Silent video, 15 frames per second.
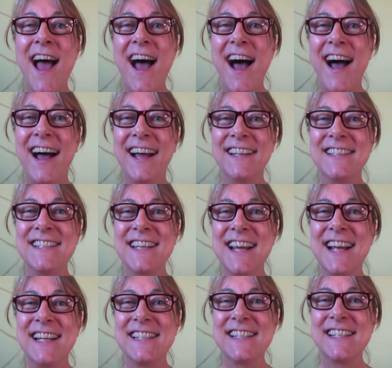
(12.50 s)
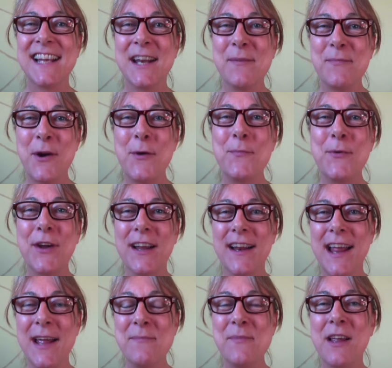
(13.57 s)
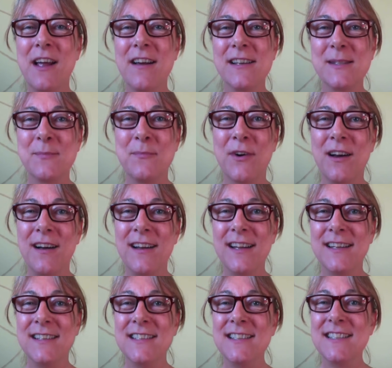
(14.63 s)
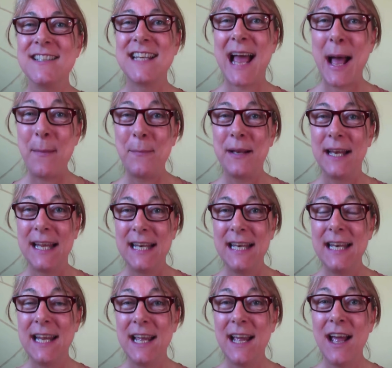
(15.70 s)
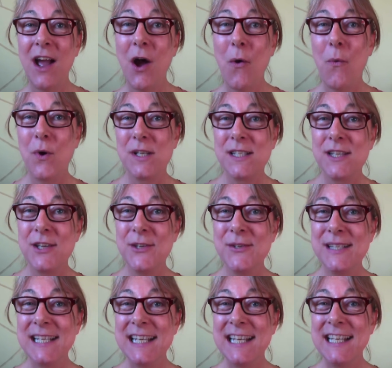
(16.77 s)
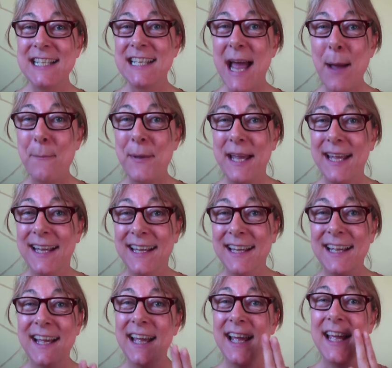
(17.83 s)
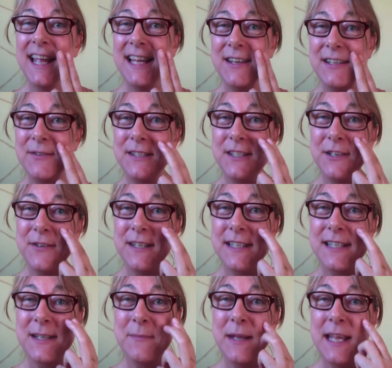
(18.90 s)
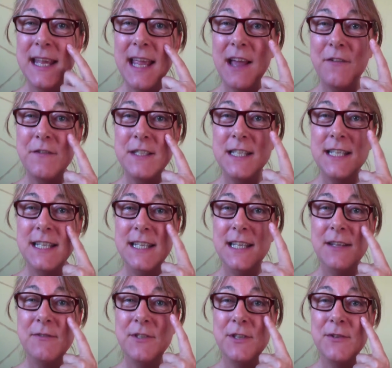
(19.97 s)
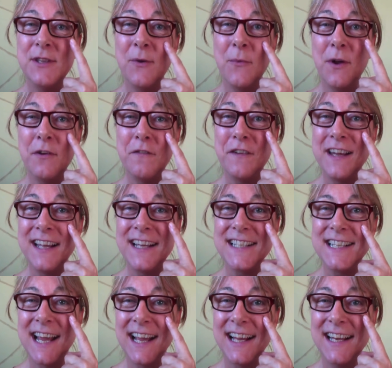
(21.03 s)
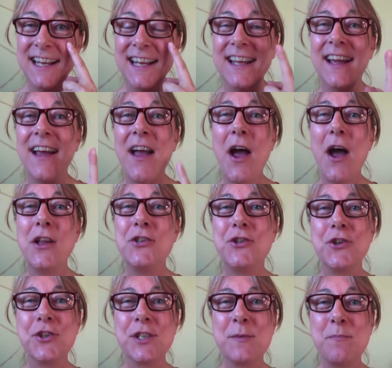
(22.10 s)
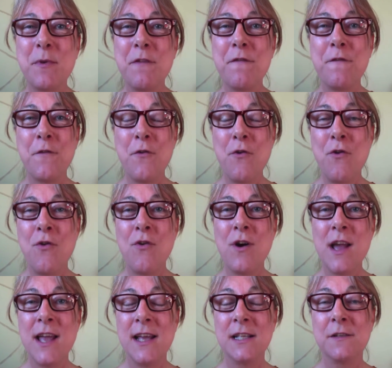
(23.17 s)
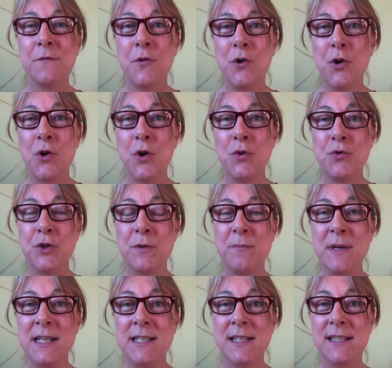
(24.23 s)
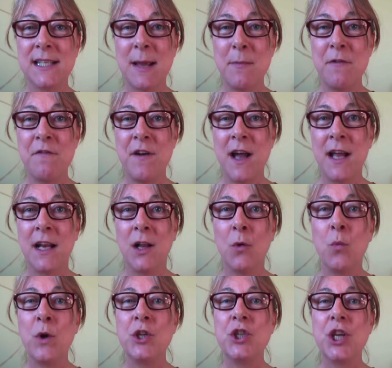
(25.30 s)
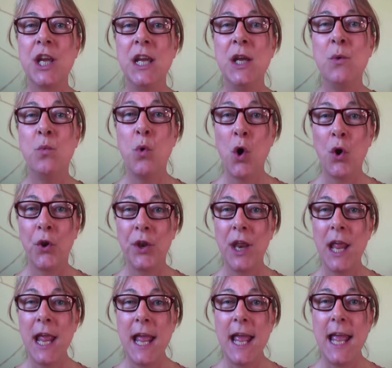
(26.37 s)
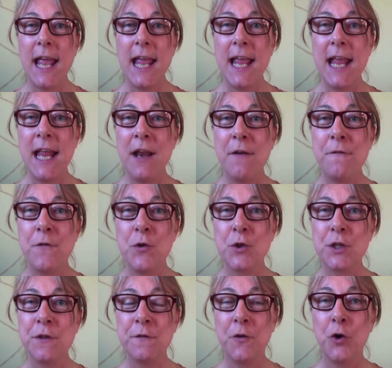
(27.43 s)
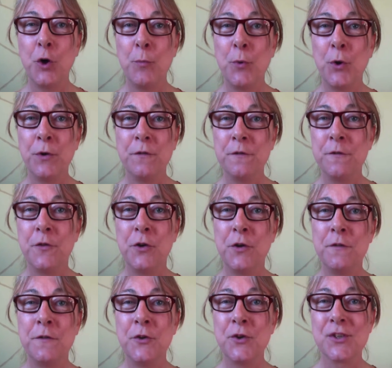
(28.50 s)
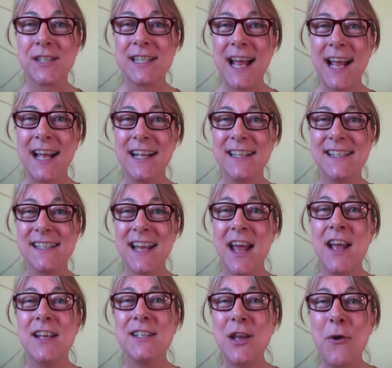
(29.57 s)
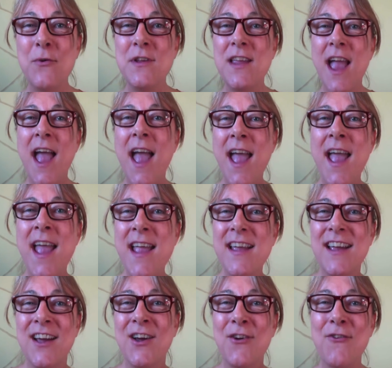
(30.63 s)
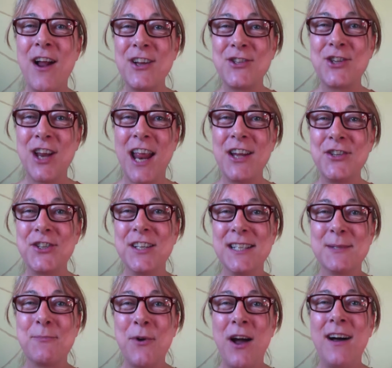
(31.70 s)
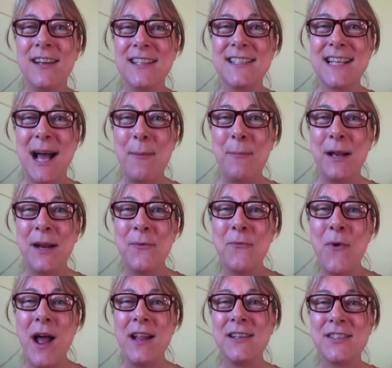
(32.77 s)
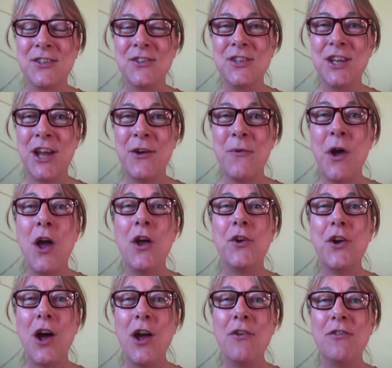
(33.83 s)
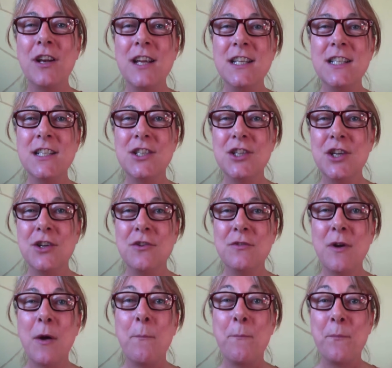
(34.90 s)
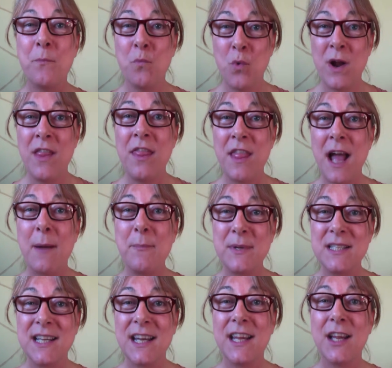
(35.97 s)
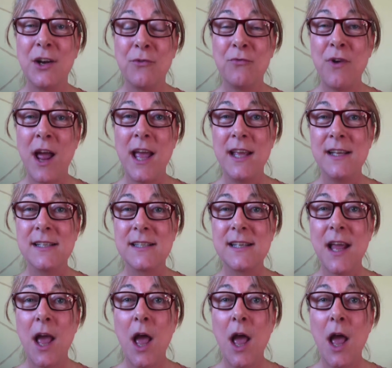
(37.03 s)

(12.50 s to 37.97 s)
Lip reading: And it's an appropriate name because Bralon Taplin was using tapping. He was doing some EFT, he was using the one finger technique, just before his 400-metre semi-final, which he won in 44.44 seconds. So yay, congratulations Bralon Taplin, well done you. Not only did you win that particular race,